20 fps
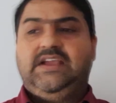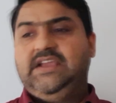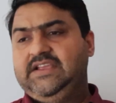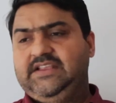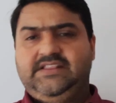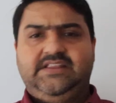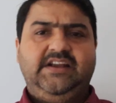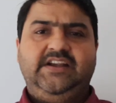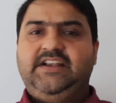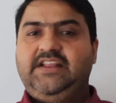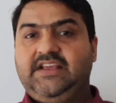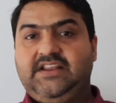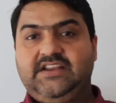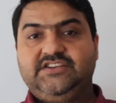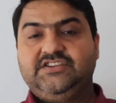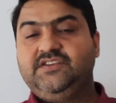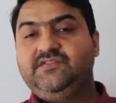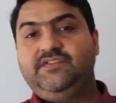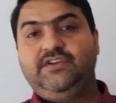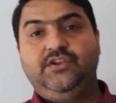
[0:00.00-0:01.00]
In the
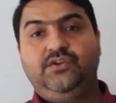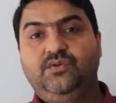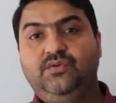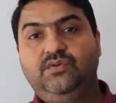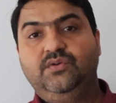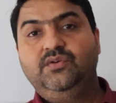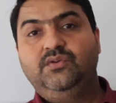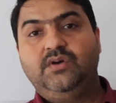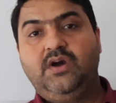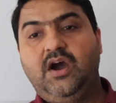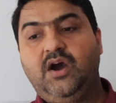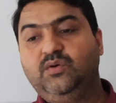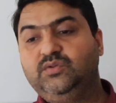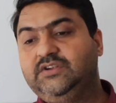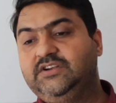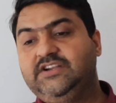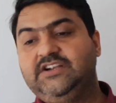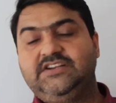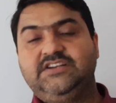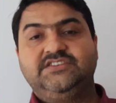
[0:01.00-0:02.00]
integration we know how
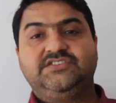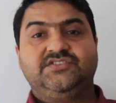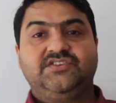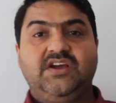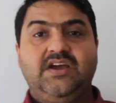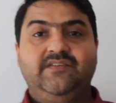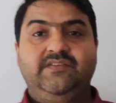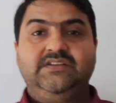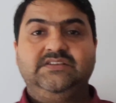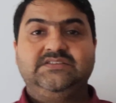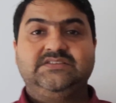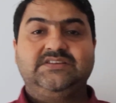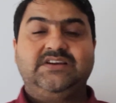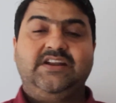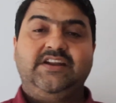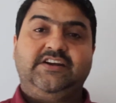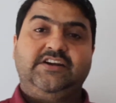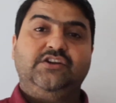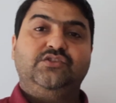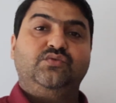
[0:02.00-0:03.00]
the data travels
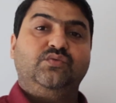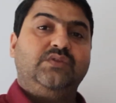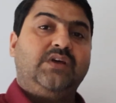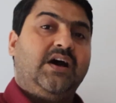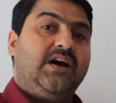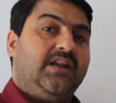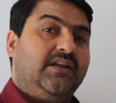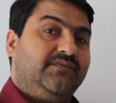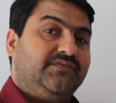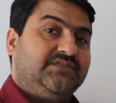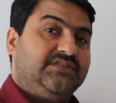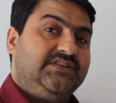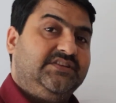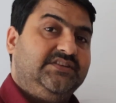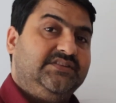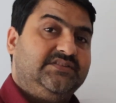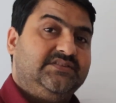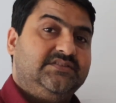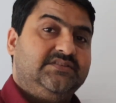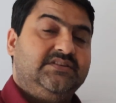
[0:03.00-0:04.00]
connected to the
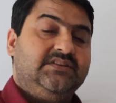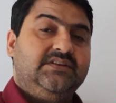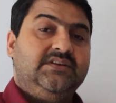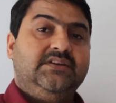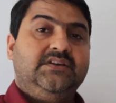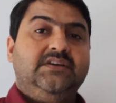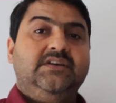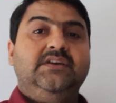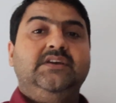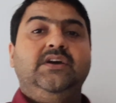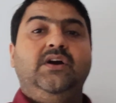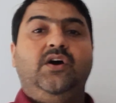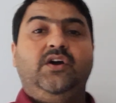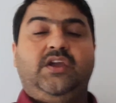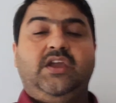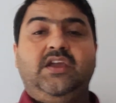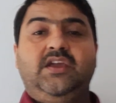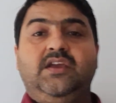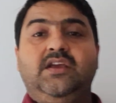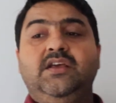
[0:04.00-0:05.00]
RFCs,
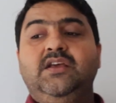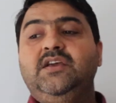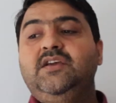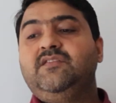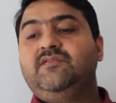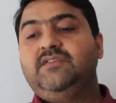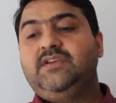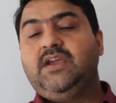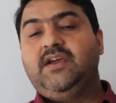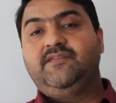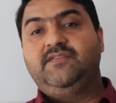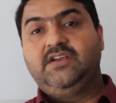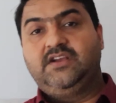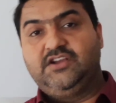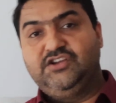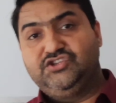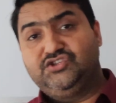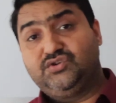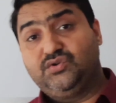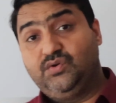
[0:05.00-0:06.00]
okay. We have the
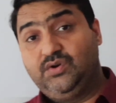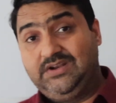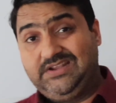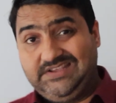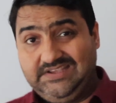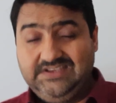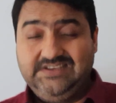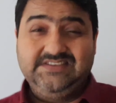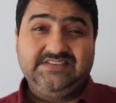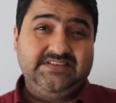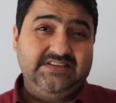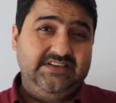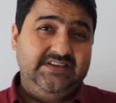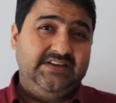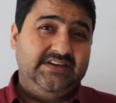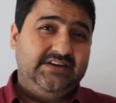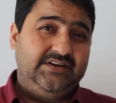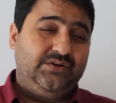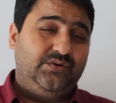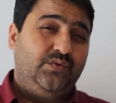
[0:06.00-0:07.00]
control keys
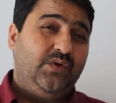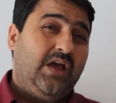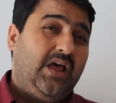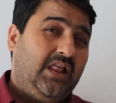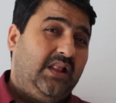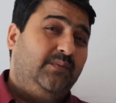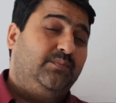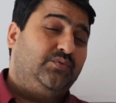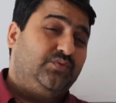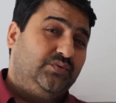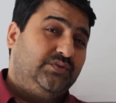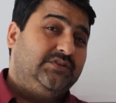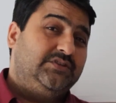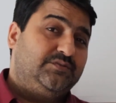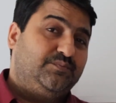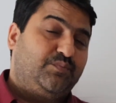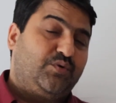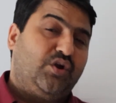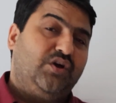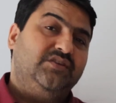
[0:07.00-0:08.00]
here to help to this
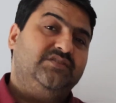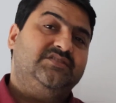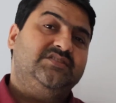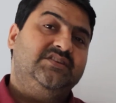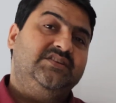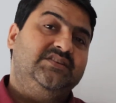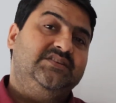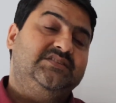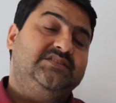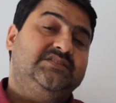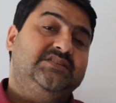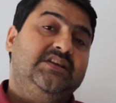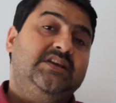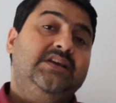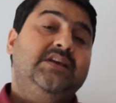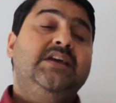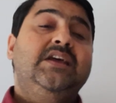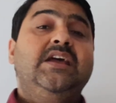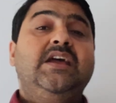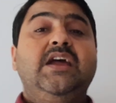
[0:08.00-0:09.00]
process,
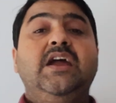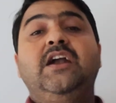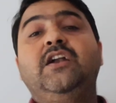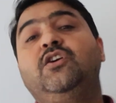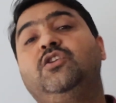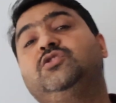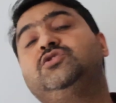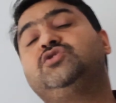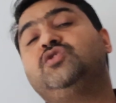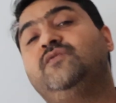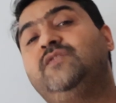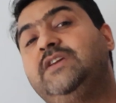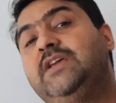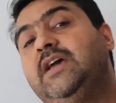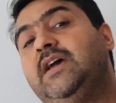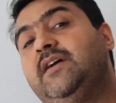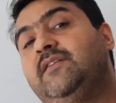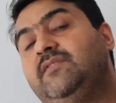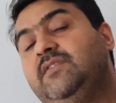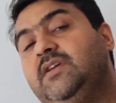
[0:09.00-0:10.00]
and also we
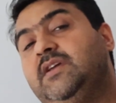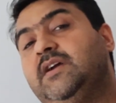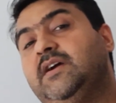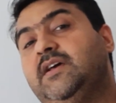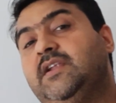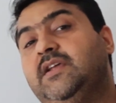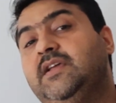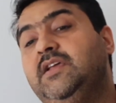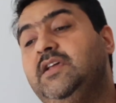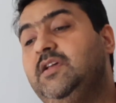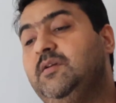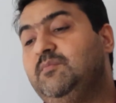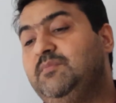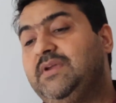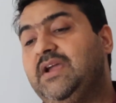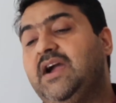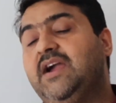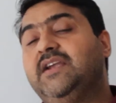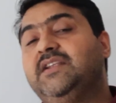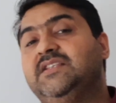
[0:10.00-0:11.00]
have here
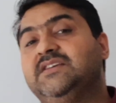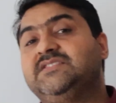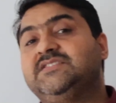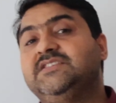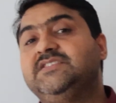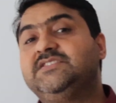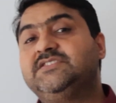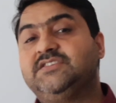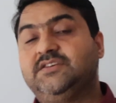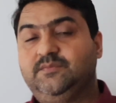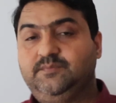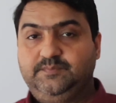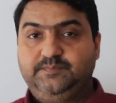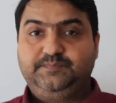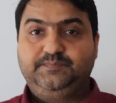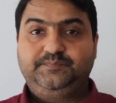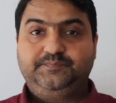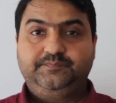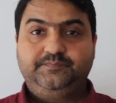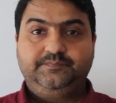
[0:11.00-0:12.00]
behind the system,
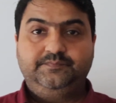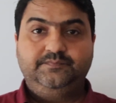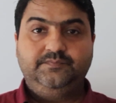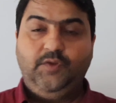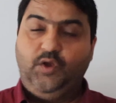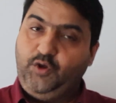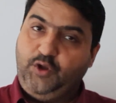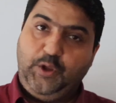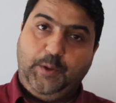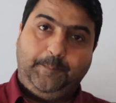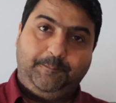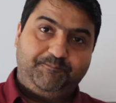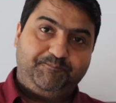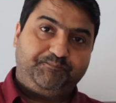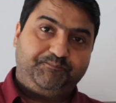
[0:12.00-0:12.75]
okay.